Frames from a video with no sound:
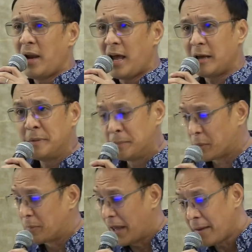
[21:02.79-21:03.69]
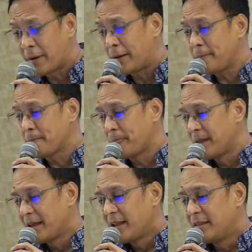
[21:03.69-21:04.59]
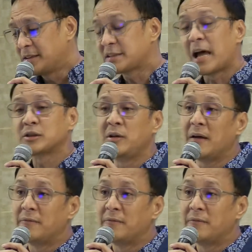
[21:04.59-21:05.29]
Wala kaming problema. This is